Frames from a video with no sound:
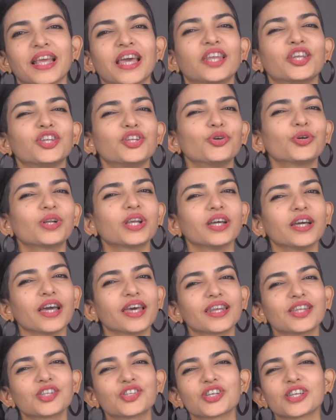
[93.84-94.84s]
Nuclear
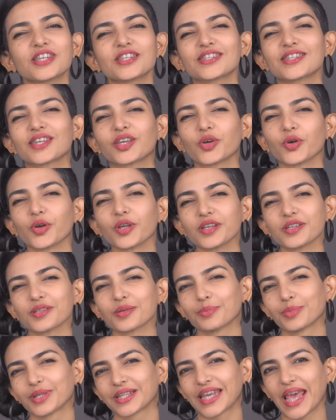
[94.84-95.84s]
energy is good,
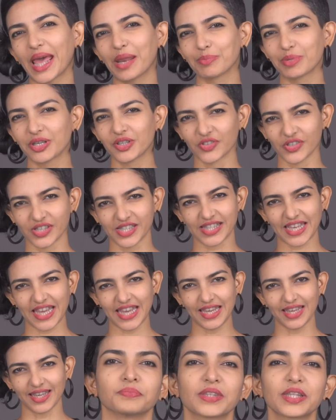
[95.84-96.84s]
but can be risky.
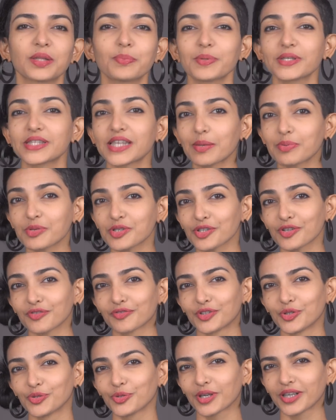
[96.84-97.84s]
The perception of
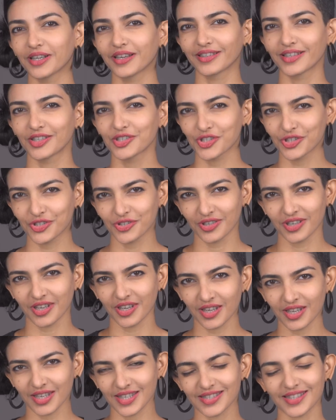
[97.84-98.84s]
nuclear energy
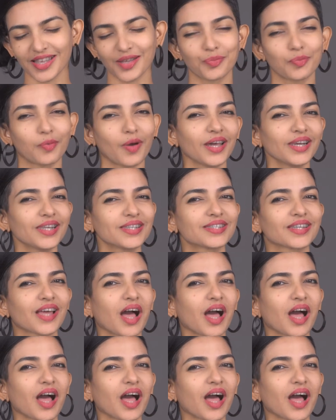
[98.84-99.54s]
today is that while it's